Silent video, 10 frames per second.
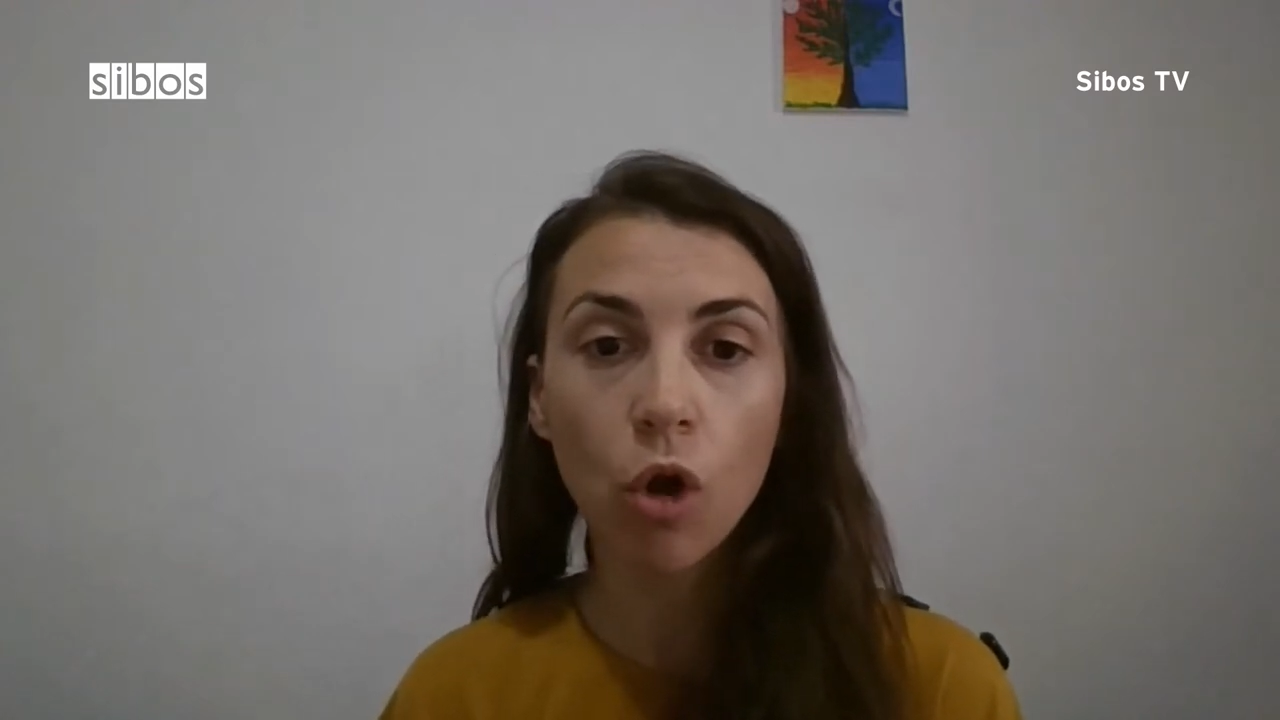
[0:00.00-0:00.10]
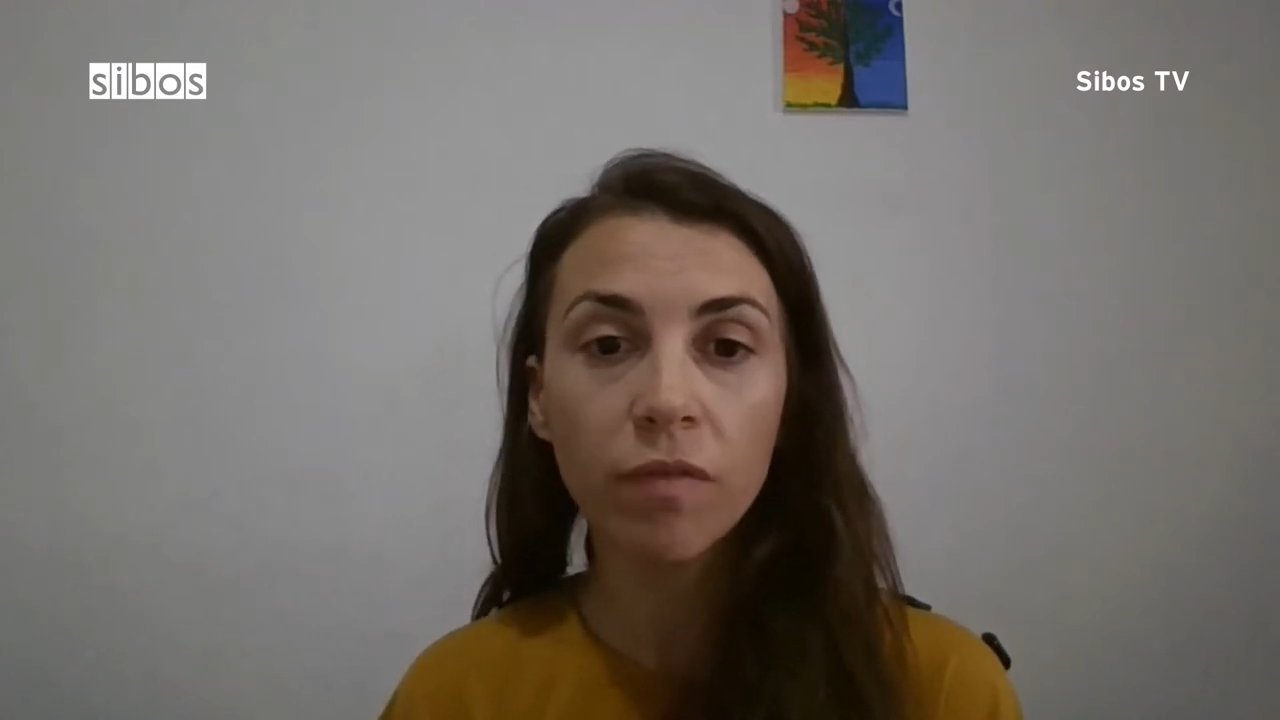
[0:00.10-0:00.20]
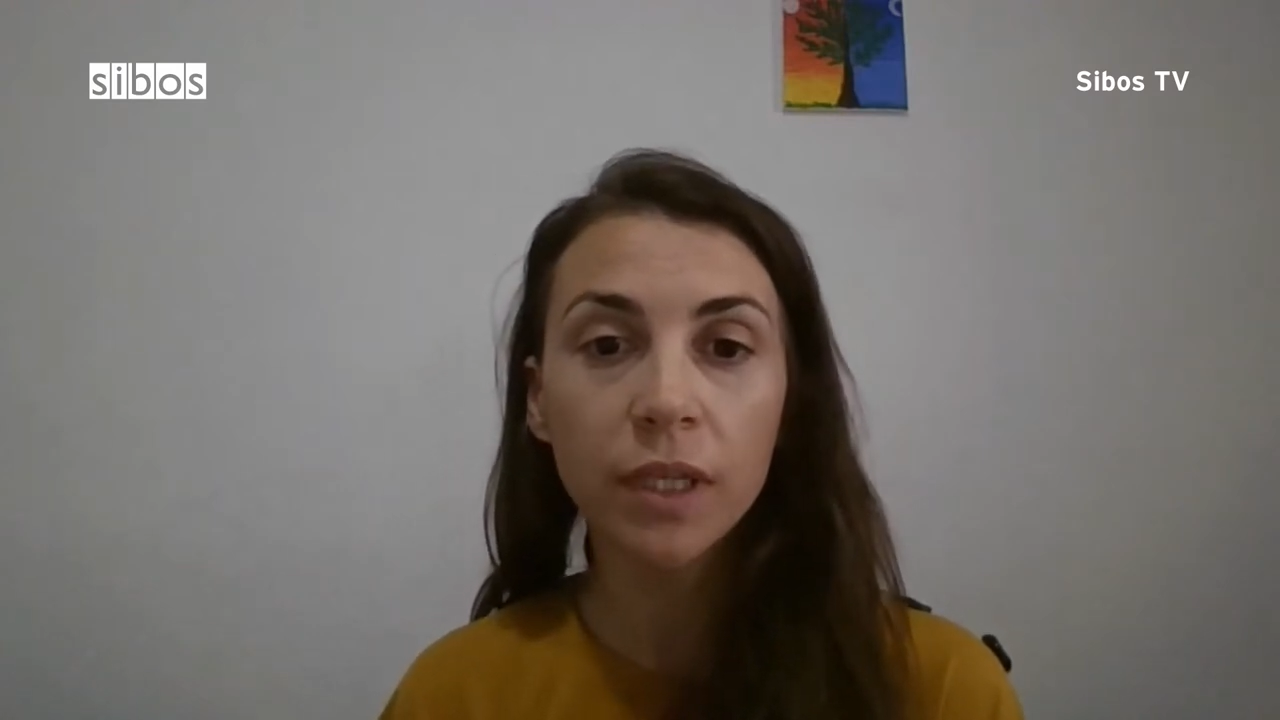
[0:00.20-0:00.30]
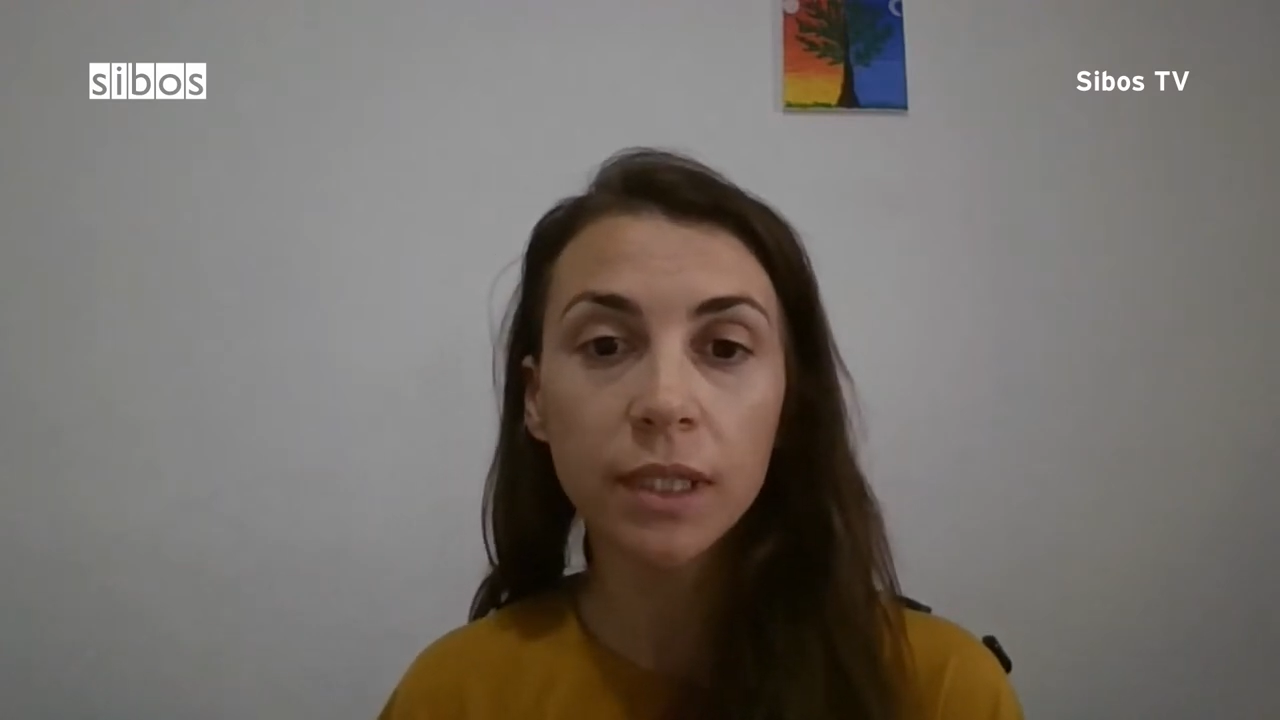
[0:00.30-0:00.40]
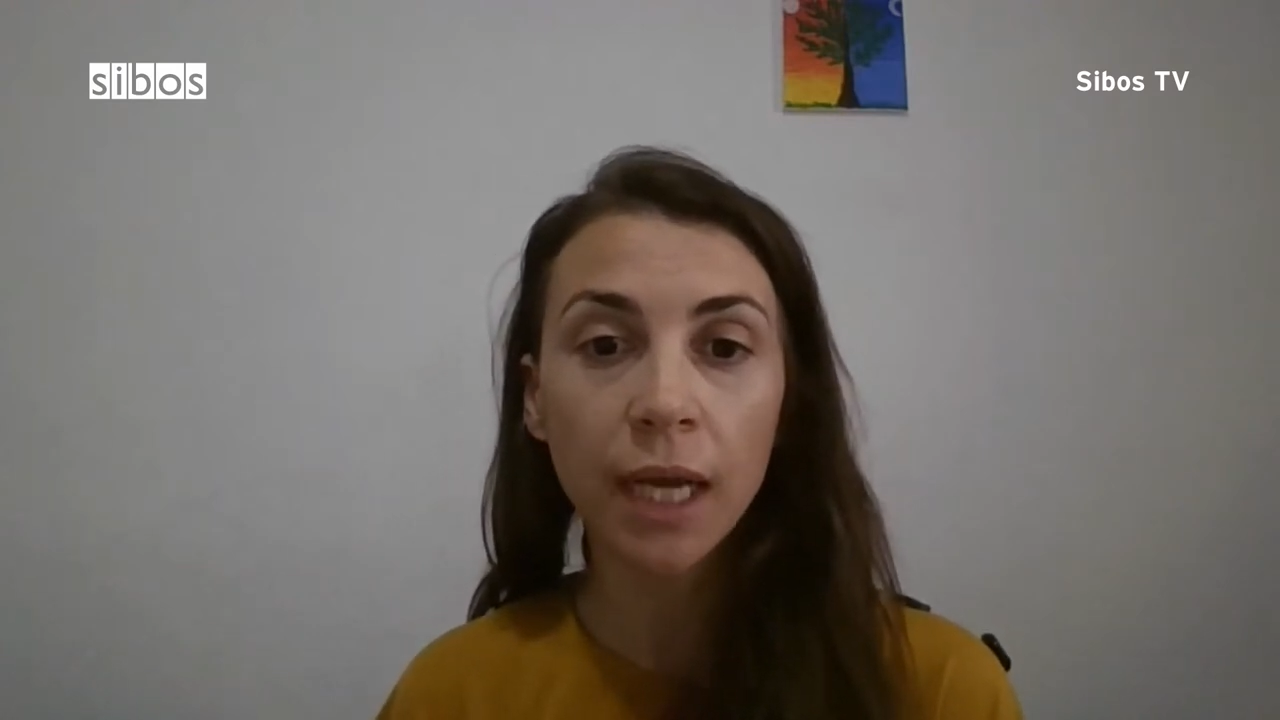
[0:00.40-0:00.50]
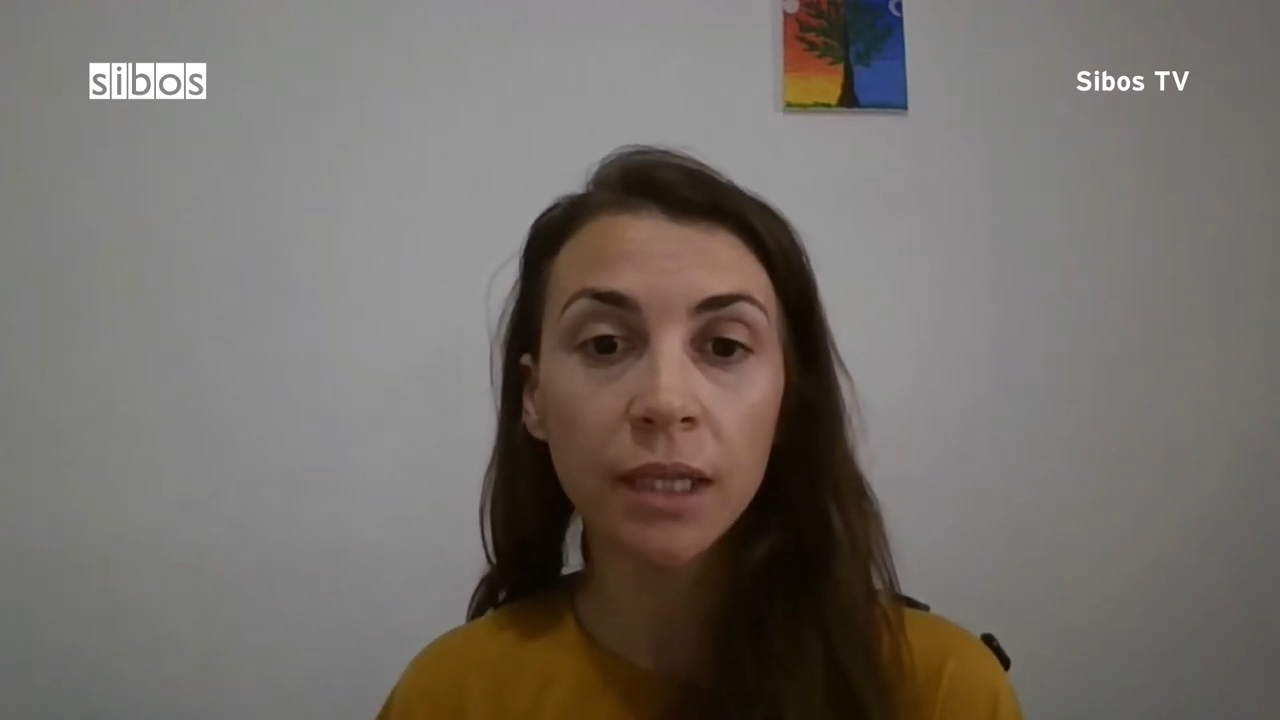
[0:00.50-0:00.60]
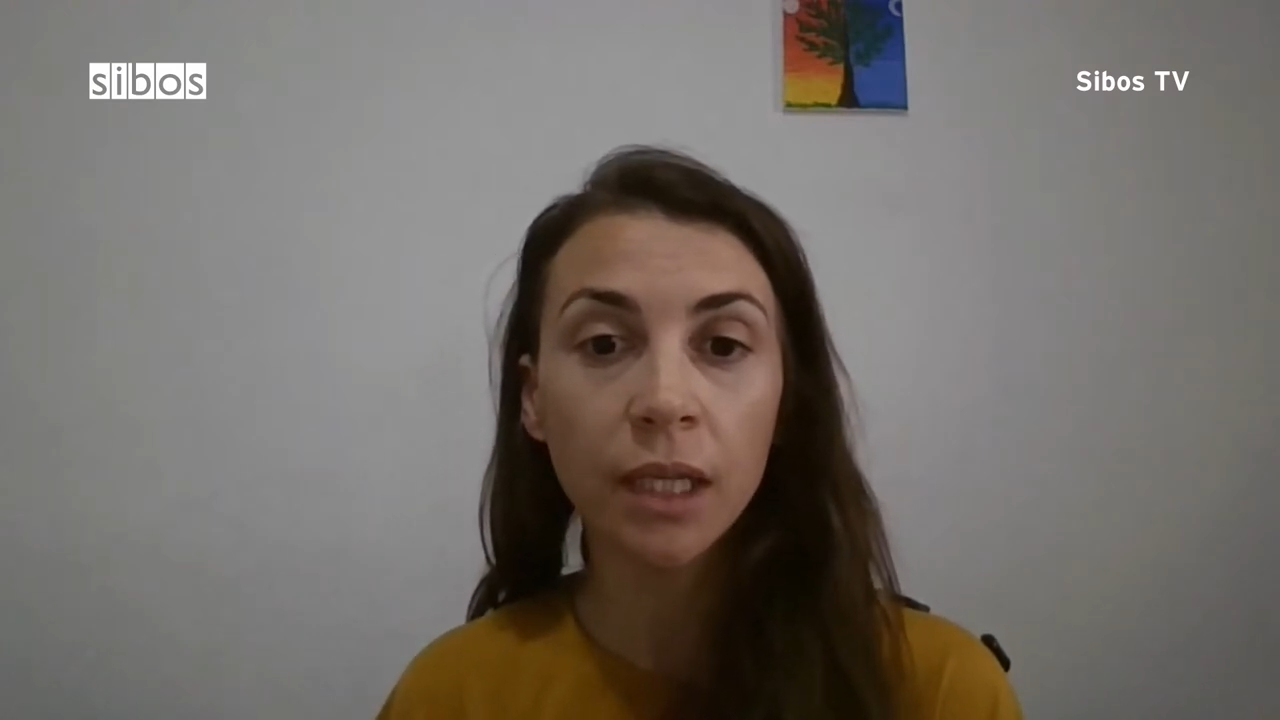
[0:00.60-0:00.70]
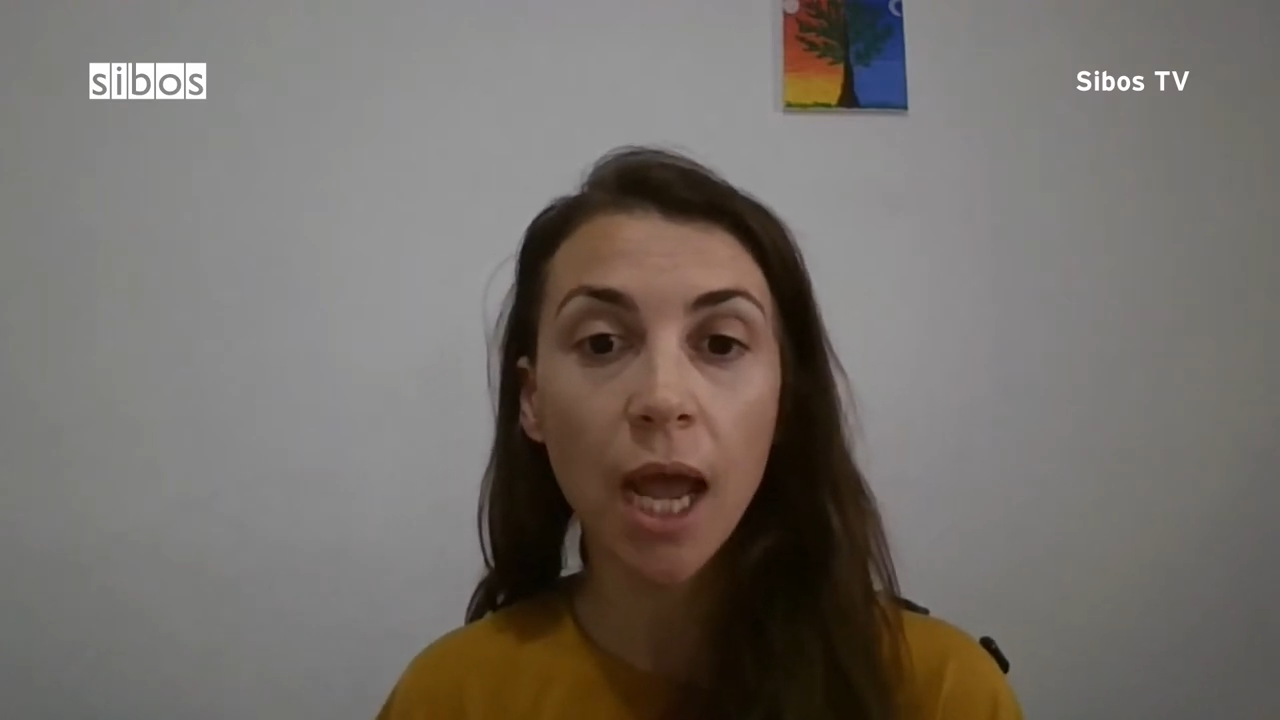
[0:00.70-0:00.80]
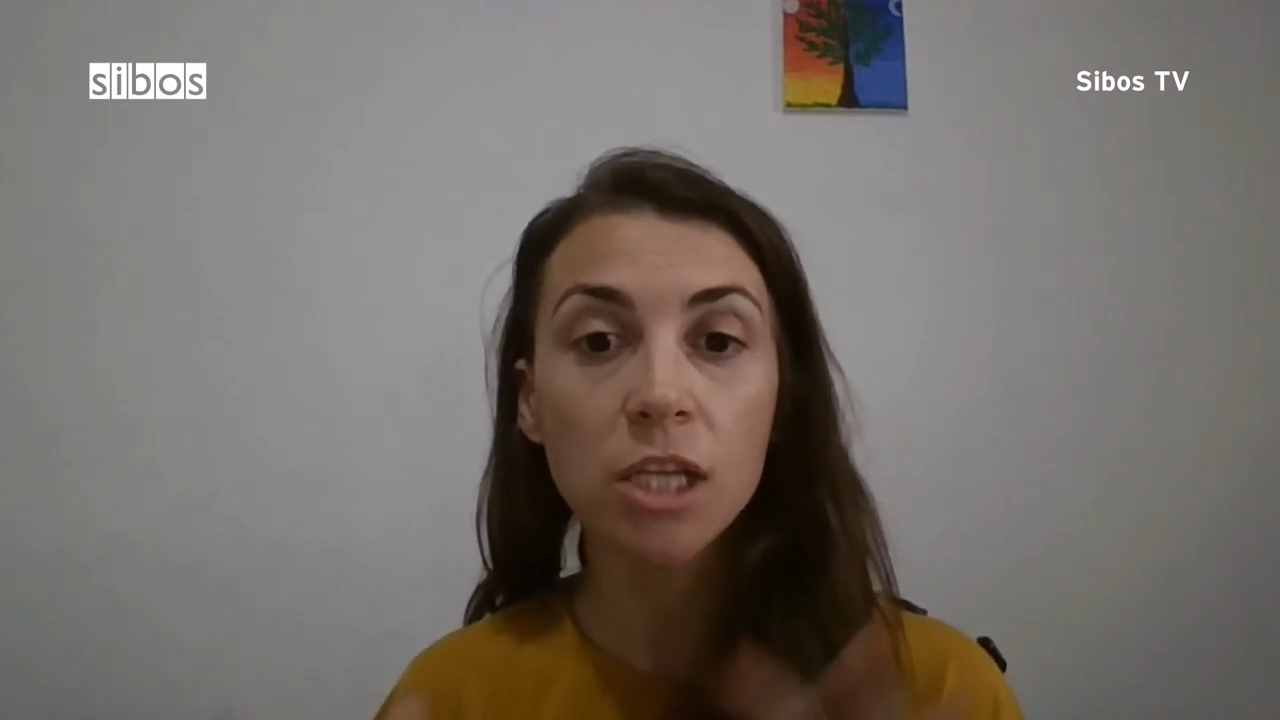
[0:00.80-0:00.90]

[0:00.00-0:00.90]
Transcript: COVID-19